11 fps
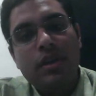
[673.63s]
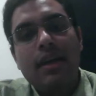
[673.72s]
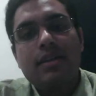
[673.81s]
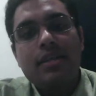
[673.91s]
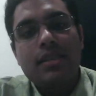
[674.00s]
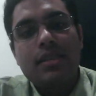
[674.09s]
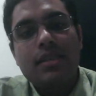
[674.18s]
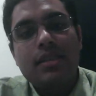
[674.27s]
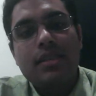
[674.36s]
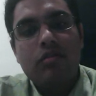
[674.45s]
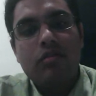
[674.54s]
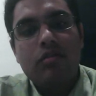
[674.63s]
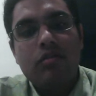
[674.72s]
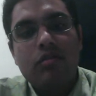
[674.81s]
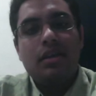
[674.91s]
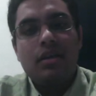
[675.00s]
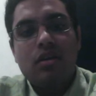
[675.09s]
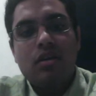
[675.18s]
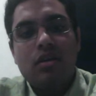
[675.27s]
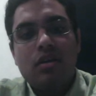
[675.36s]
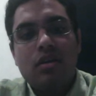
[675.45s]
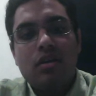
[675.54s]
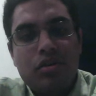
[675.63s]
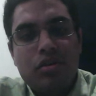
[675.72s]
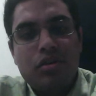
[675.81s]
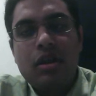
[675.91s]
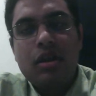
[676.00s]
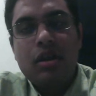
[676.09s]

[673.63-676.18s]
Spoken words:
to the understanding of the Indian Constitution.